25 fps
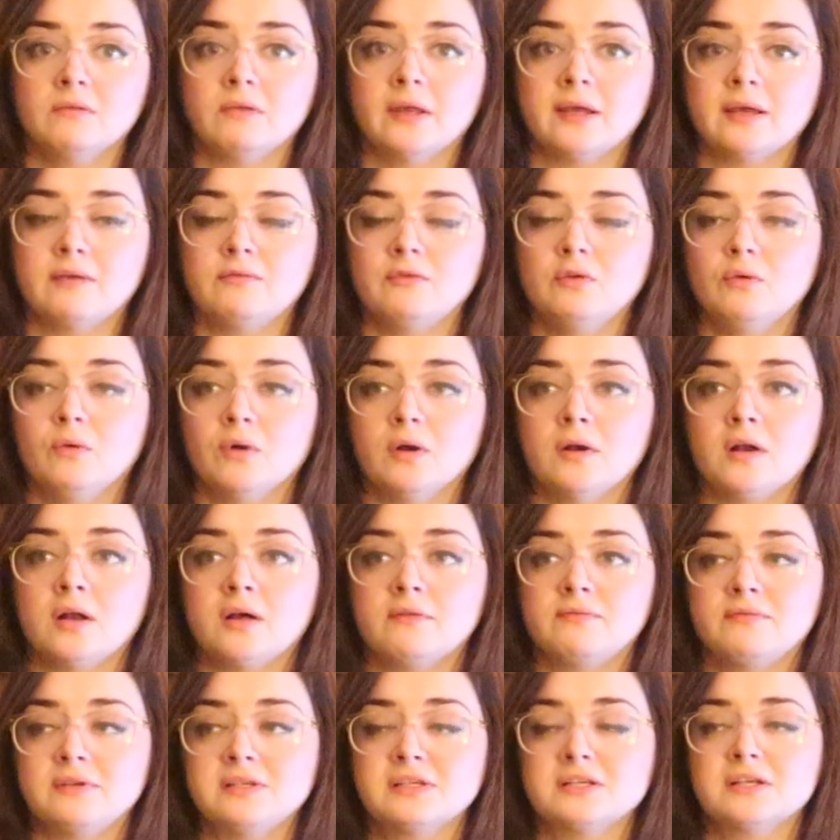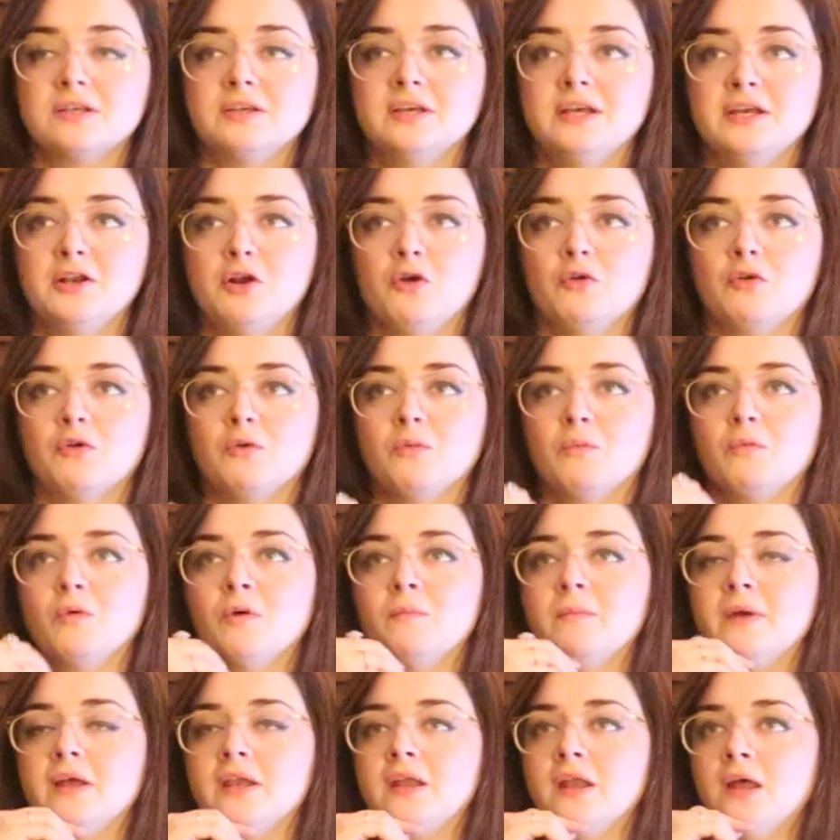like if you are not physically an older
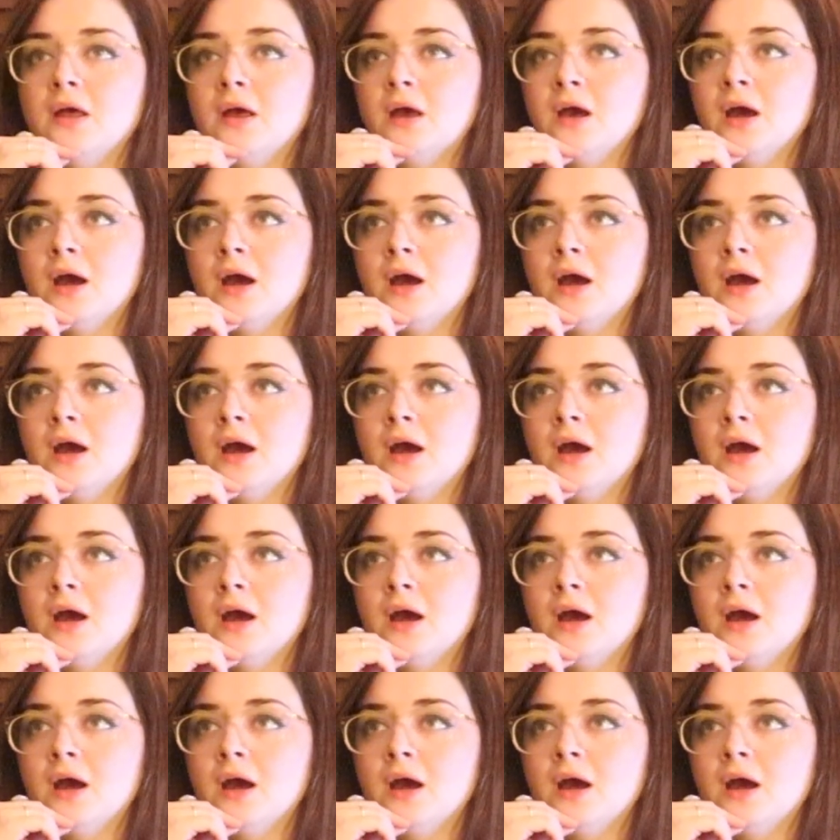woman,